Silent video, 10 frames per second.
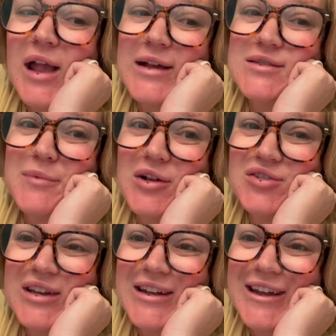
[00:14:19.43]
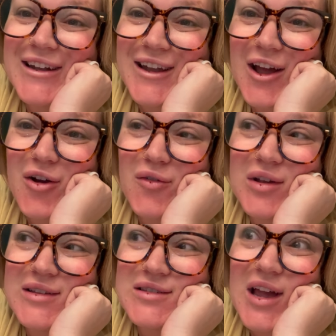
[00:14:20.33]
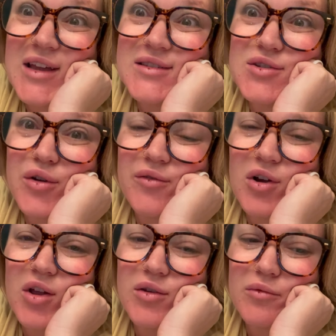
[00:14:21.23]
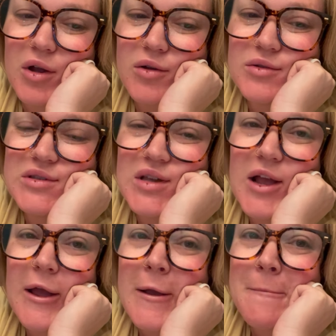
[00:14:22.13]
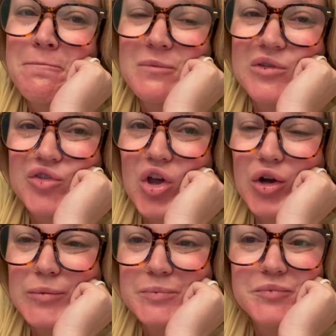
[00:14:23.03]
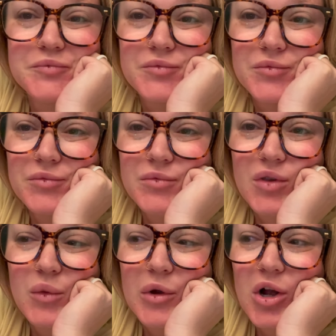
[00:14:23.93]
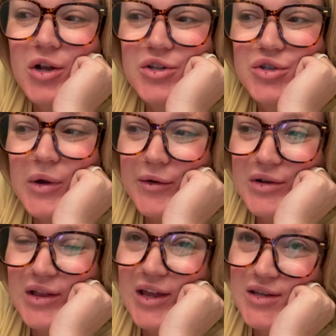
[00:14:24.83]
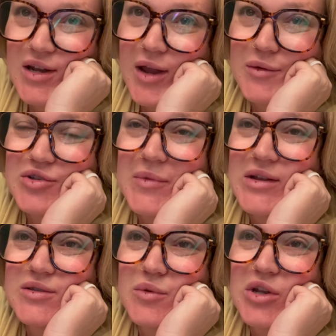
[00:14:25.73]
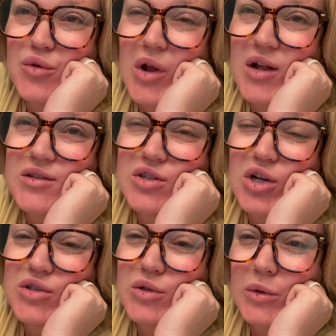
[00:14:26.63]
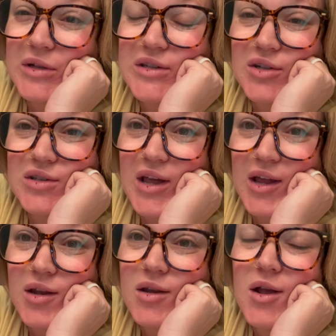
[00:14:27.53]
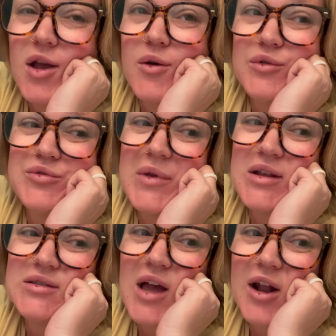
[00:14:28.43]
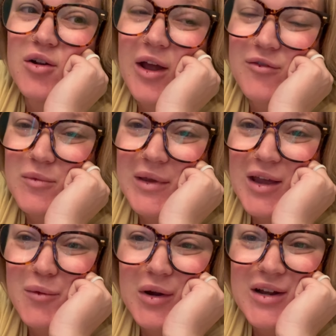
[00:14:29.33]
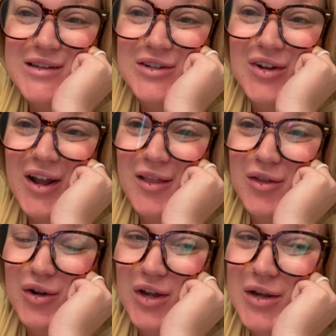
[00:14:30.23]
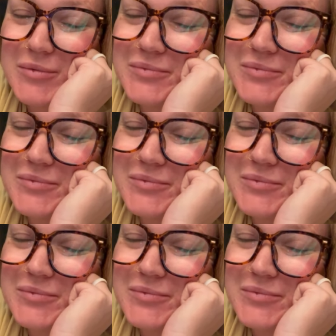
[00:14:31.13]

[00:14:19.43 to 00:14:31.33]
has melted and now is iced over on the roads. So we're on a two hour delay today, which means we do not start school until 10, which means I don't have to be at work until 9.30.